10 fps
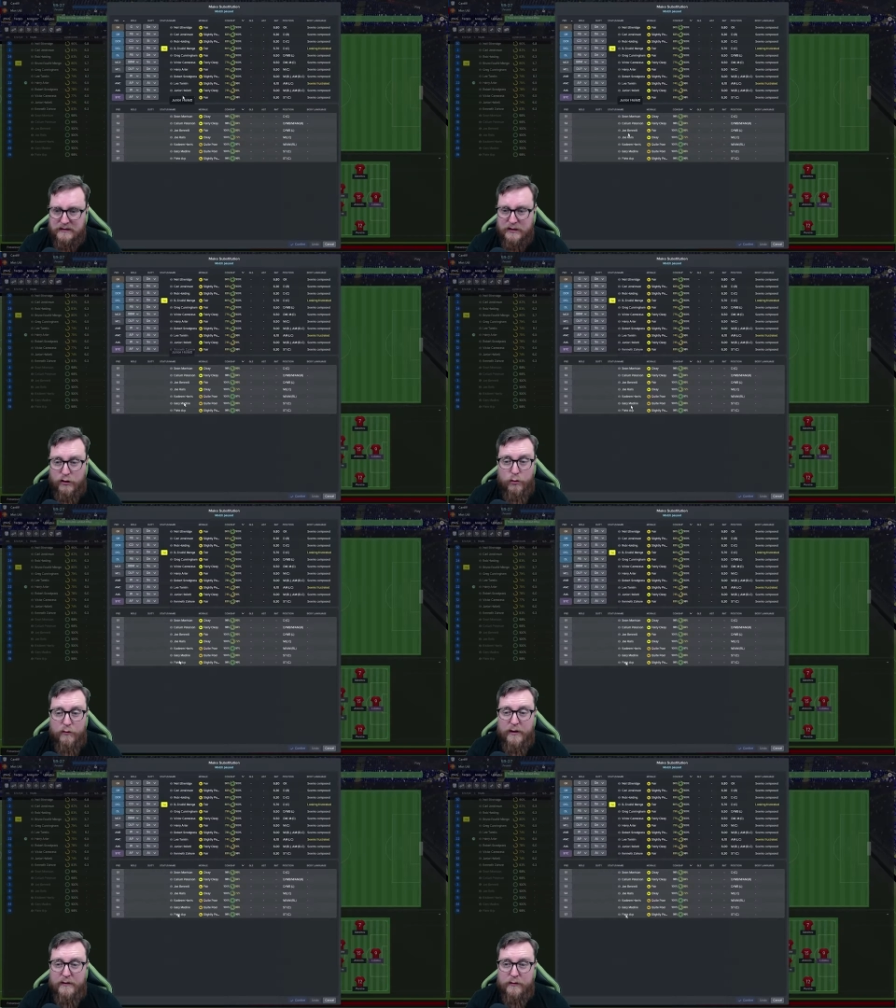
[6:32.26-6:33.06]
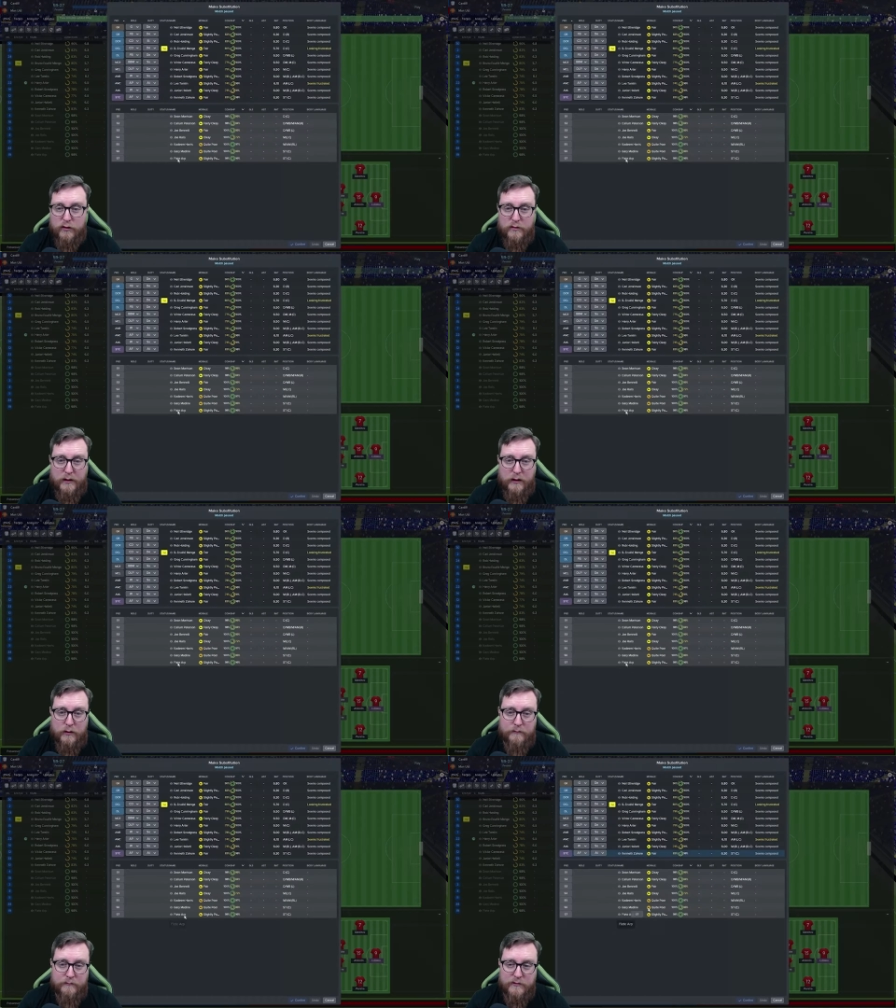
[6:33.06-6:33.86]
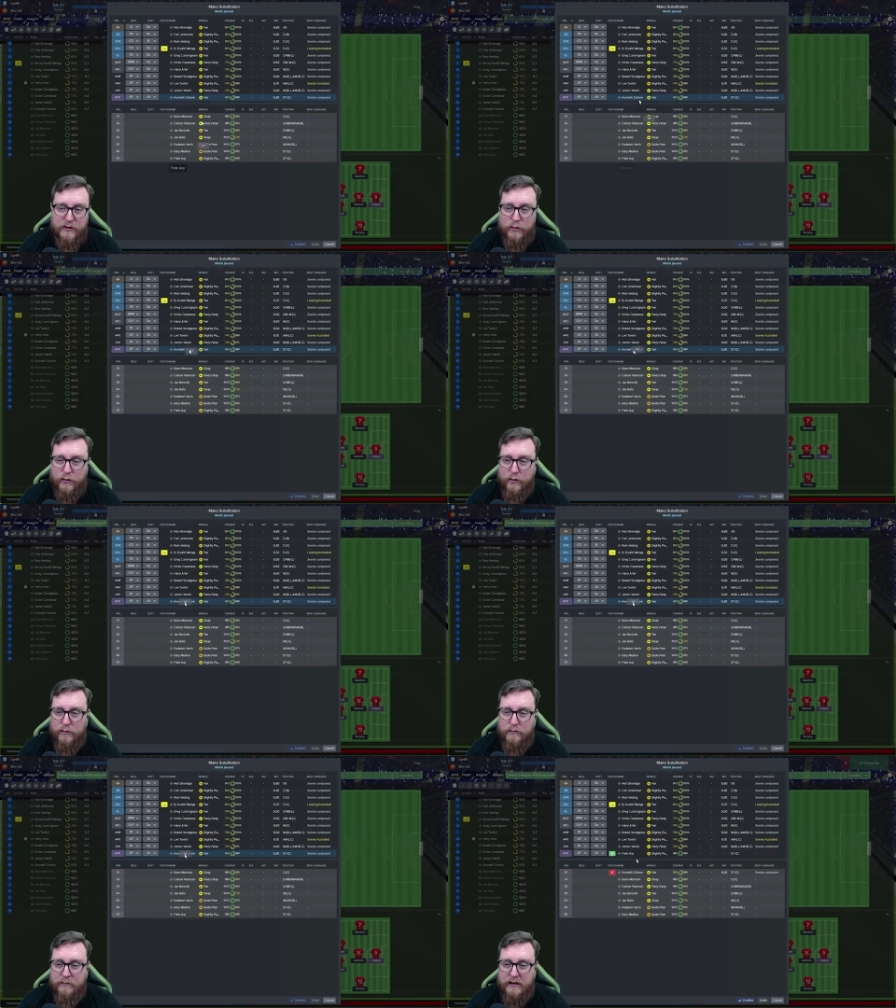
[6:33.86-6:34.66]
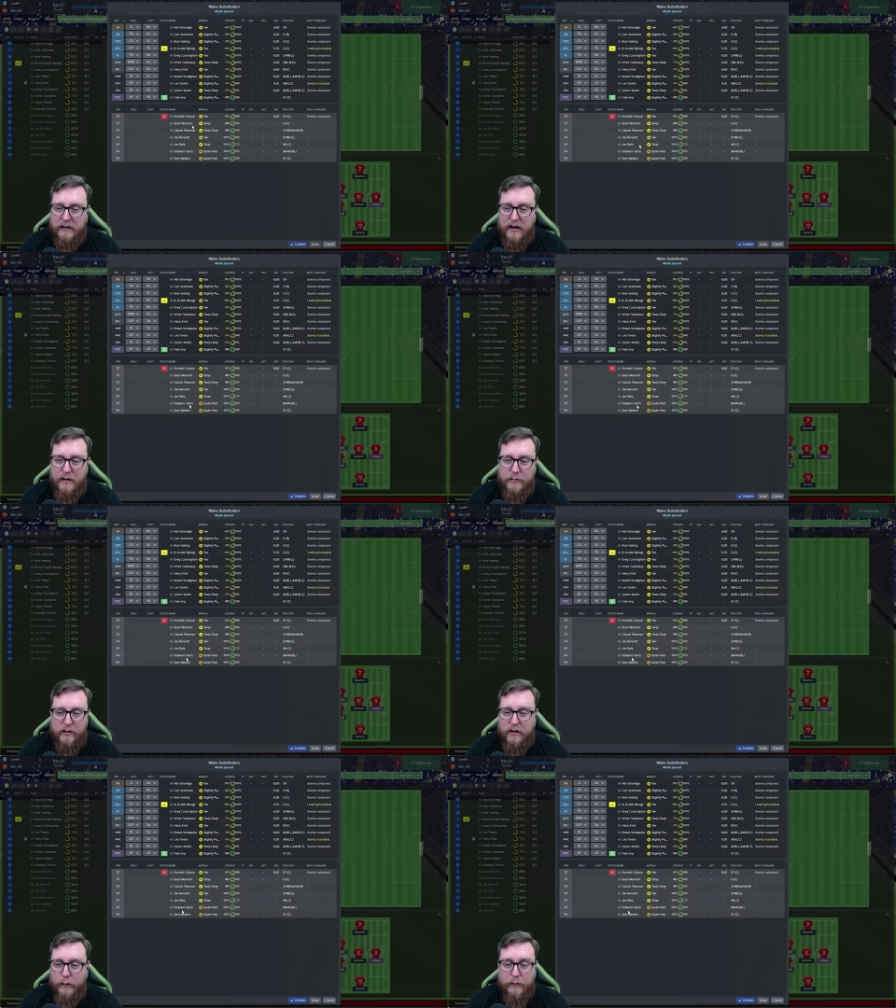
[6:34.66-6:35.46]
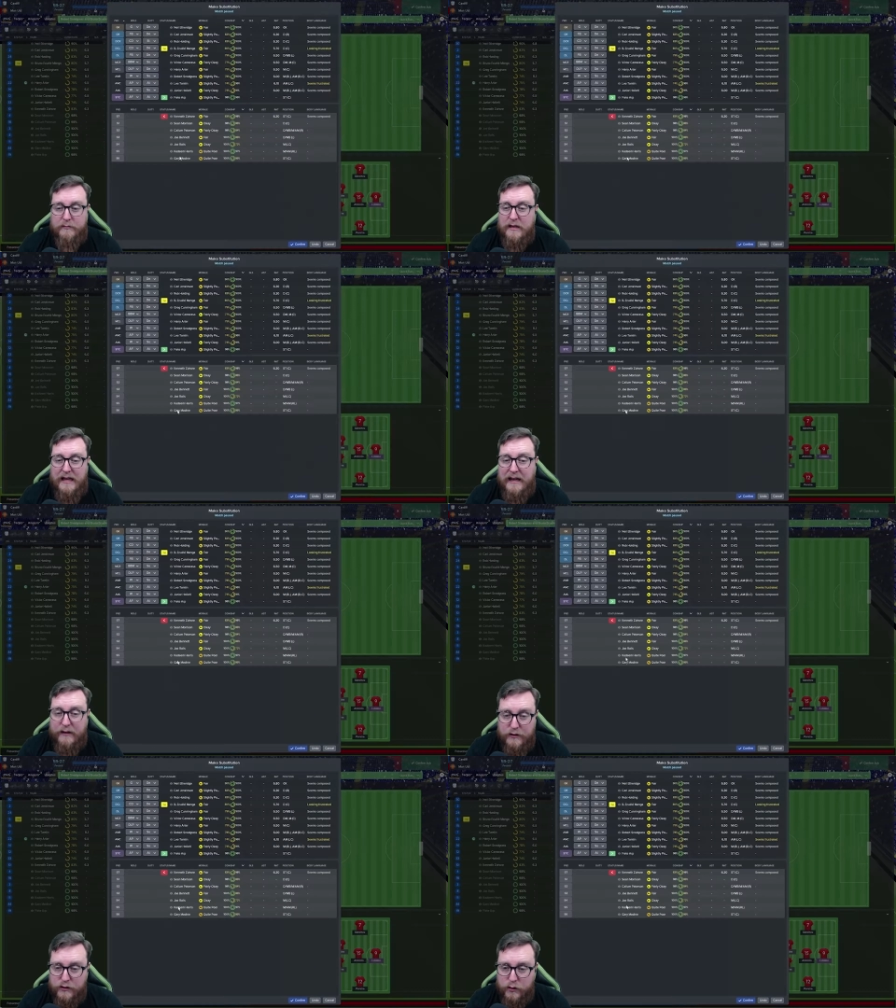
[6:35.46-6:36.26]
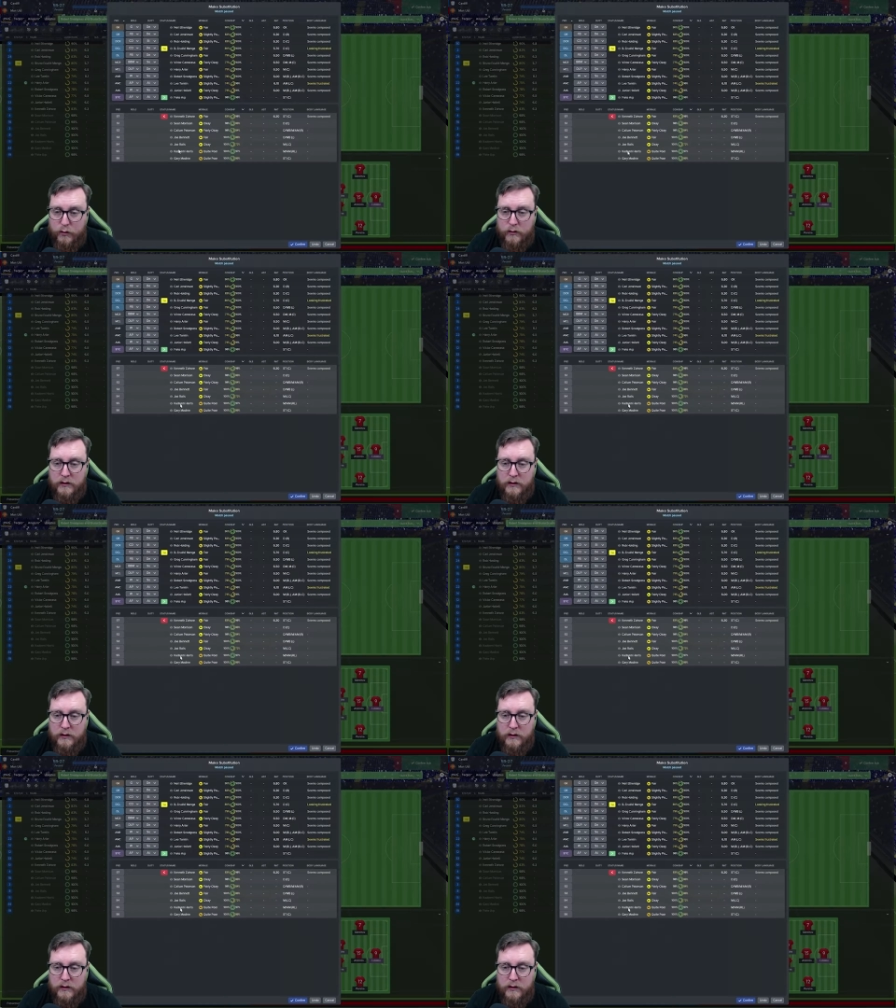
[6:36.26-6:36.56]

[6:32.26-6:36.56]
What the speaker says: Who have we even got to bring on? Zahor, my Arp can come on. He ain't going to score.